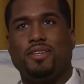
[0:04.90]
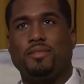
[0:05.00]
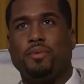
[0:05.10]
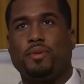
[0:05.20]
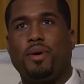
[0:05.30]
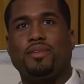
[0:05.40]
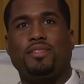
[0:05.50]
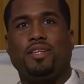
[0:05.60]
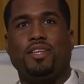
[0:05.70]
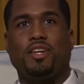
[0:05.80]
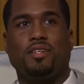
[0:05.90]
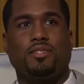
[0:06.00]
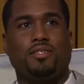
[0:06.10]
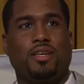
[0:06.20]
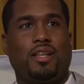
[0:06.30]
It's been about 10 years
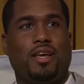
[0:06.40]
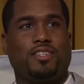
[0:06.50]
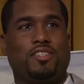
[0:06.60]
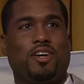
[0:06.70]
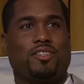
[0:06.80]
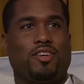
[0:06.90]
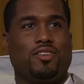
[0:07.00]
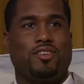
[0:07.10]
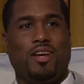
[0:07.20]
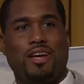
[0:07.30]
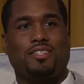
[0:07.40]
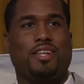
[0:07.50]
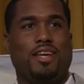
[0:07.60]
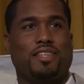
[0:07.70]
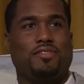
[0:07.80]
since I last talked to all you guys
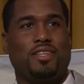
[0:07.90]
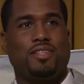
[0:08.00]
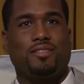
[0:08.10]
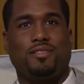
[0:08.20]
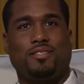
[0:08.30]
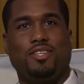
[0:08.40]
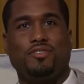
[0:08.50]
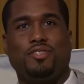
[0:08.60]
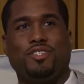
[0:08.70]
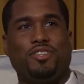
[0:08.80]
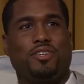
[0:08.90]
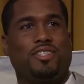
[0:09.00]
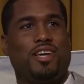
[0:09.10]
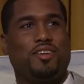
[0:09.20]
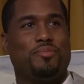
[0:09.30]
collectively, losing to
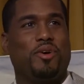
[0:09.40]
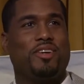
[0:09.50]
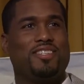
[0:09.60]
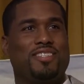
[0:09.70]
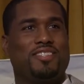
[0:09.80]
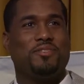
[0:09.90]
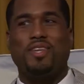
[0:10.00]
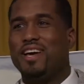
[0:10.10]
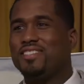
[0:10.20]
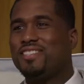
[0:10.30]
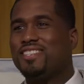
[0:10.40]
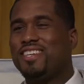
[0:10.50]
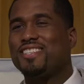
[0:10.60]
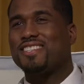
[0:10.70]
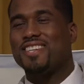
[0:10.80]
Georgetown in March of
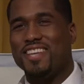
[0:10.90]
2006.